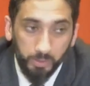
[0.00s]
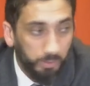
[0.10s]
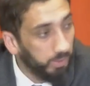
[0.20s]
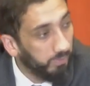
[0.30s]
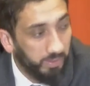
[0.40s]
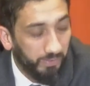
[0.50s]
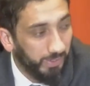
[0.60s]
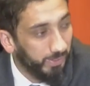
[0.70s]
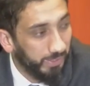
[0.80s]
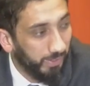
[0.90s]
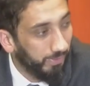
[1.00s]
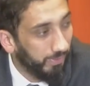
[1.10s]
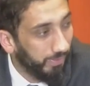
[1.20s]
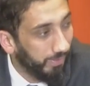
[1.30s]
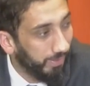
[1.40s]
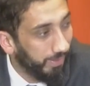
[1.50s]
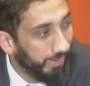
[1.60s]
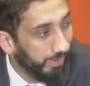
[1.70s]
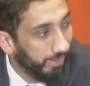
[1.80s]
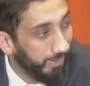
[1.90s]
Don't even defend yourself.
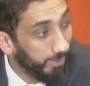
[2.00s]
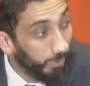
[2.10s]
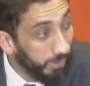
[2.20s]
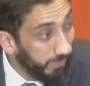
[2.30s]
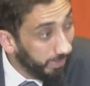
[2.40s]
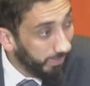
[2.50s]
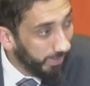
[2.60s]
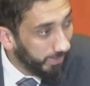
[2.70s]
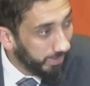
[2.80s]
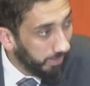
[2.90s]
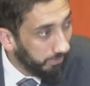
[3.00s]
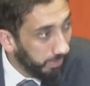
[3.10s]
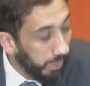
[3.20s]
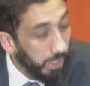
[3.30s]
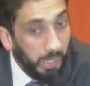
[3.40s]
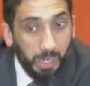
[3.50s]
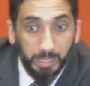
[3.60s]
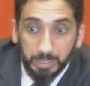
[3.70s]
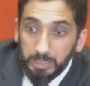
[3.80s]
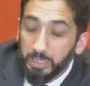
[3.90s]
Don't even defend yourself.
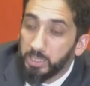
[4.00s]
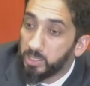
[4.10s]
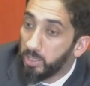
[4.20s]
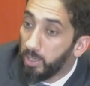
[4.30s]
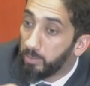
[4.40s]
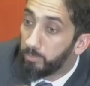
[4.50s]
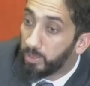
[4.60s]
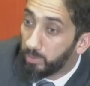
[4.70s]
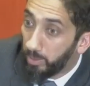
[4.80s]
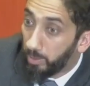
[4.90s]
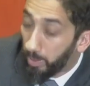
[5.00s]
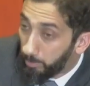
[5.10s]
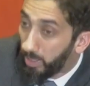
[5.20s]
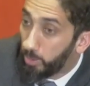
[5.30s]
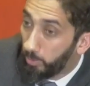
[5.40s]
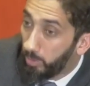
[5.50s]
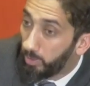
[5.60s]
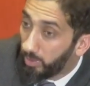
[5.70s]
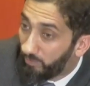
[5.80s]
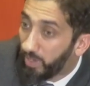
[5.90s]
At least in, and by the way,
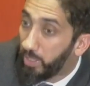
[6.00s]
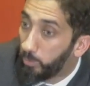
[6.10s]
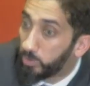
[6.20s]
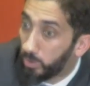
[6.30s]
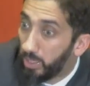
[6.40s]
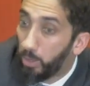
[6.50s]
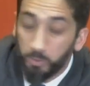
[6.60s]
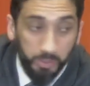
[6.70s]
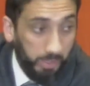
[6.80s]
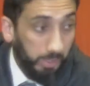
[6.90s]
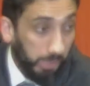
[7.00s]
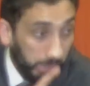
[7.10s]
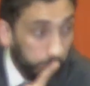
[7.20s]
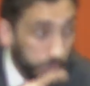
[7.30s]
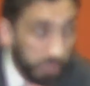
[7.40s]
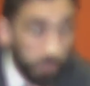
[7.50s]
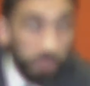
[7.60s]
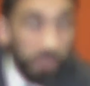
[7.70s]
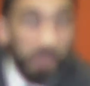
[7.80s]
when the fighting was allowed, and I'm using the word